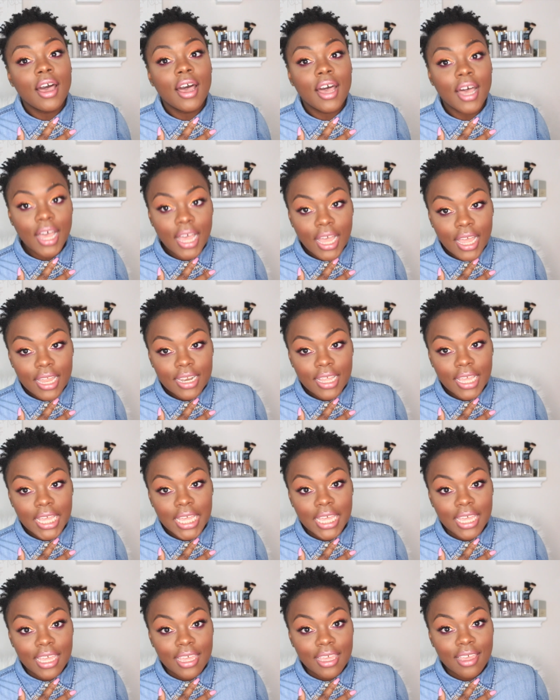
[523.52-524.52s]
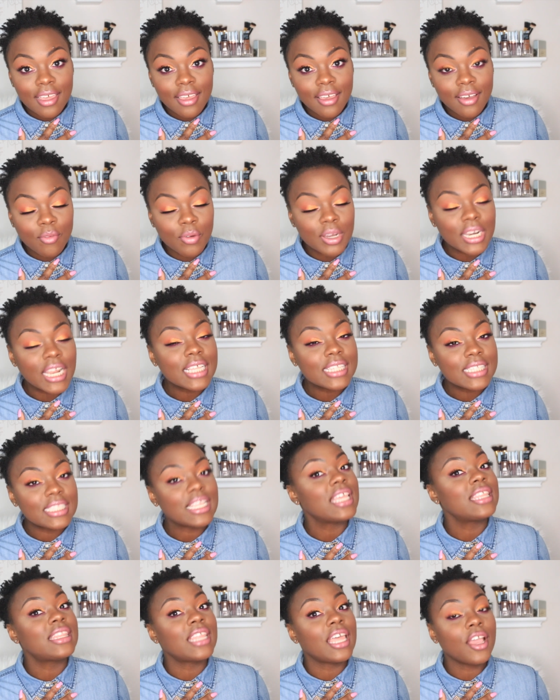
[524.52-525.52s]
honey, when I
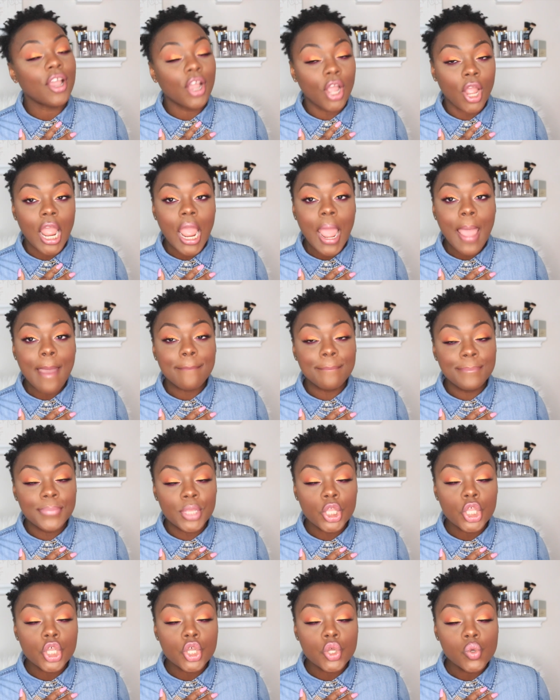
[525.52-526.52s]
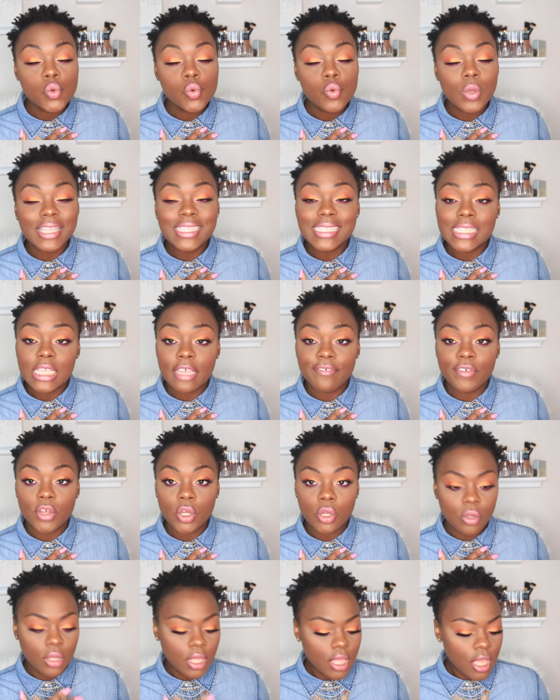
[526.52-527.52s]
say they are beautiful,
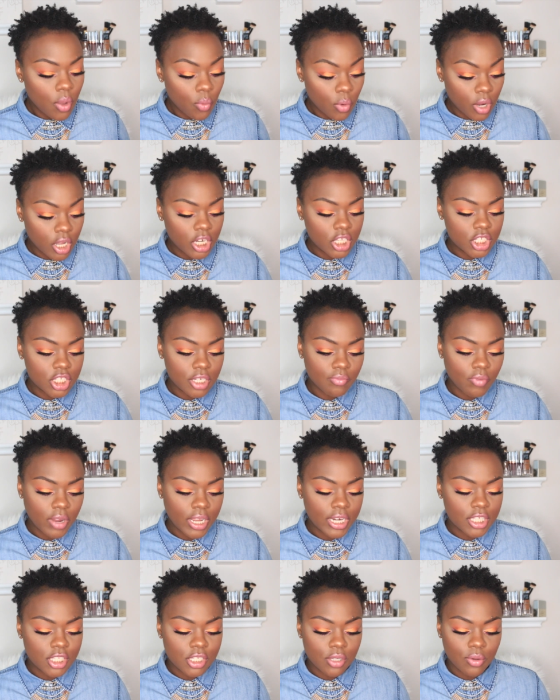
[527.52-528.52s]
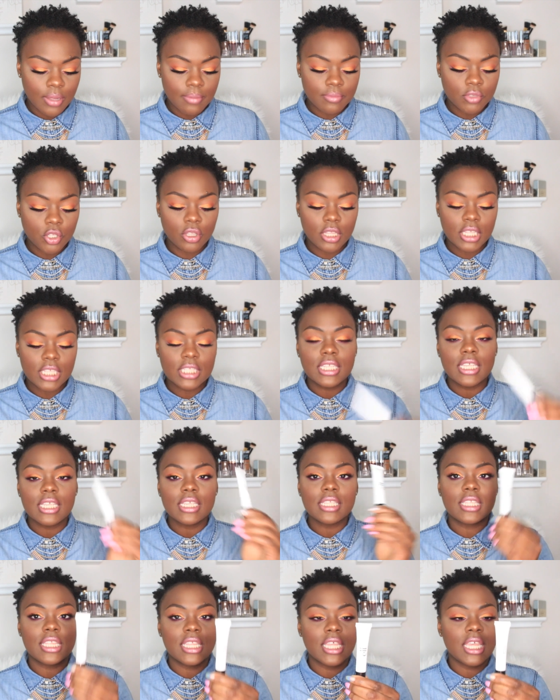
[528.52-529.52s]
we're gonna jump right into it. So this
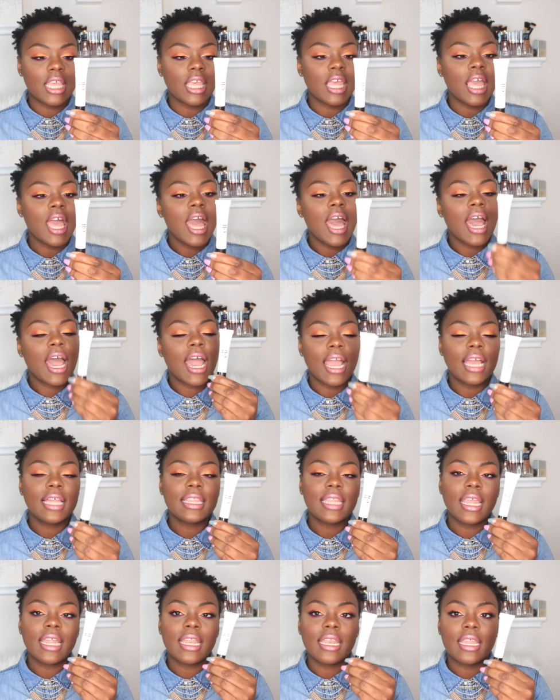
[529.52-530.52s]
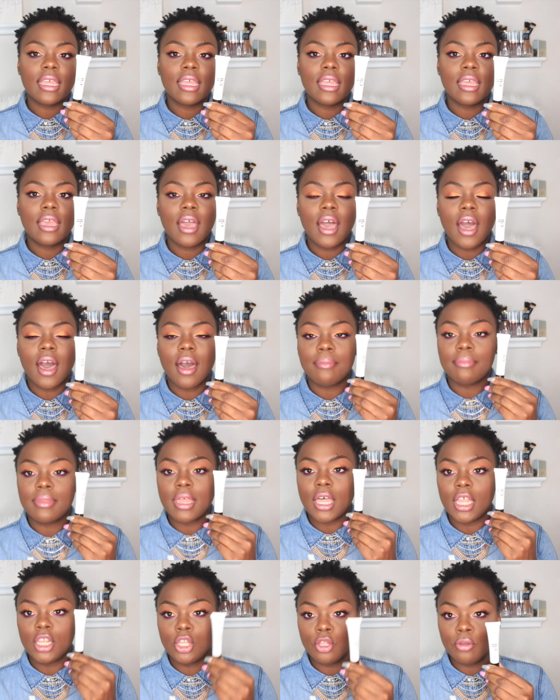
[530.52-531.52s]
is the highlighting
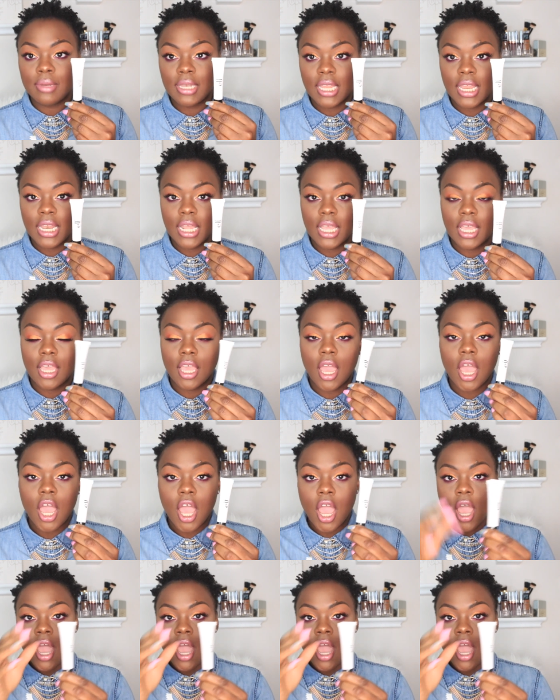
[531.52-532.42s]
illuminating